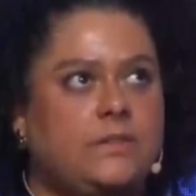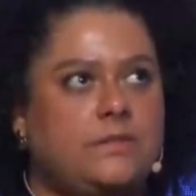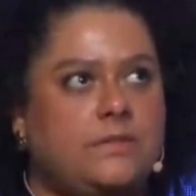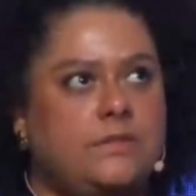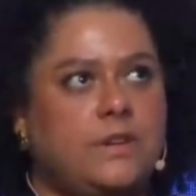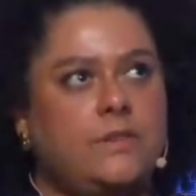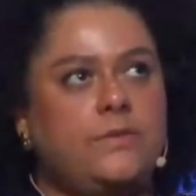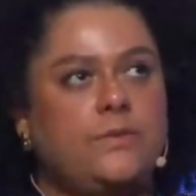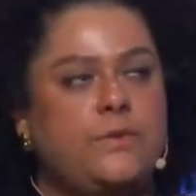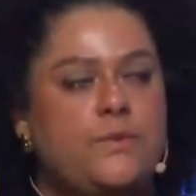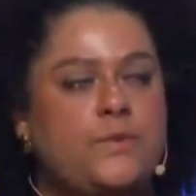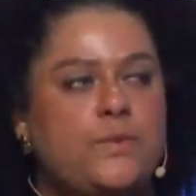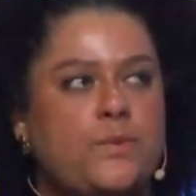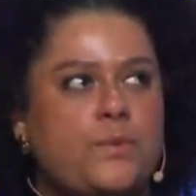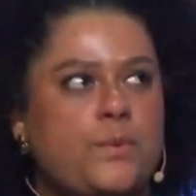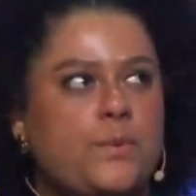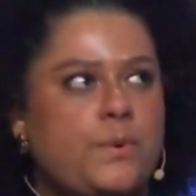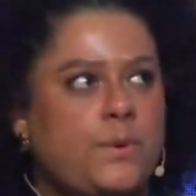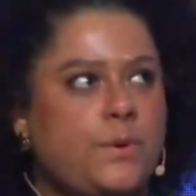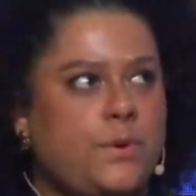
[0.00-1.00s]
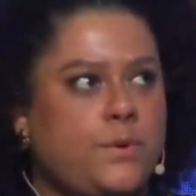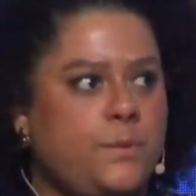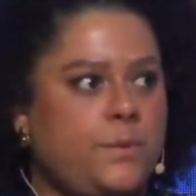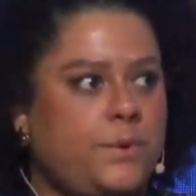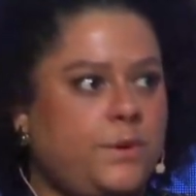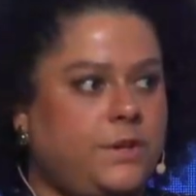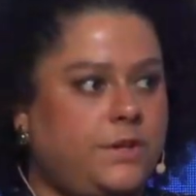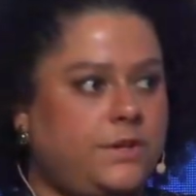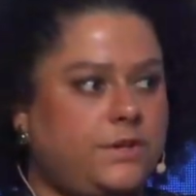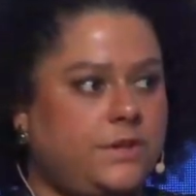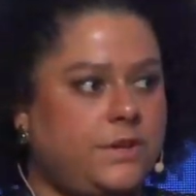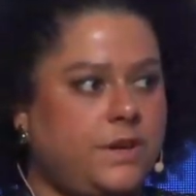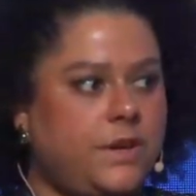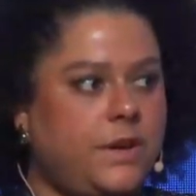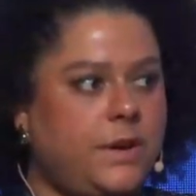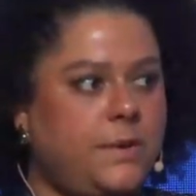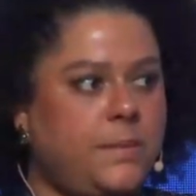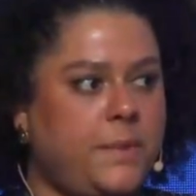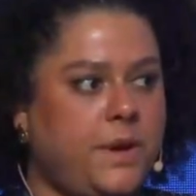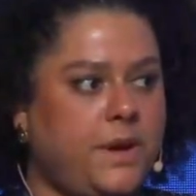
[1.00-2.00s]
not through the
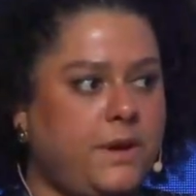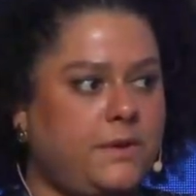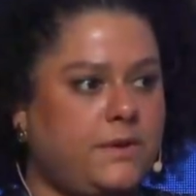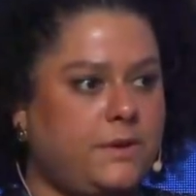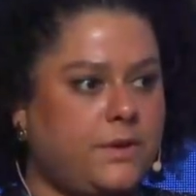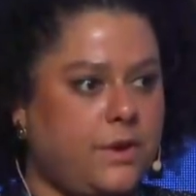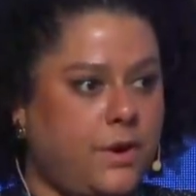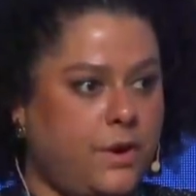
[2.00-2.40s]
community, but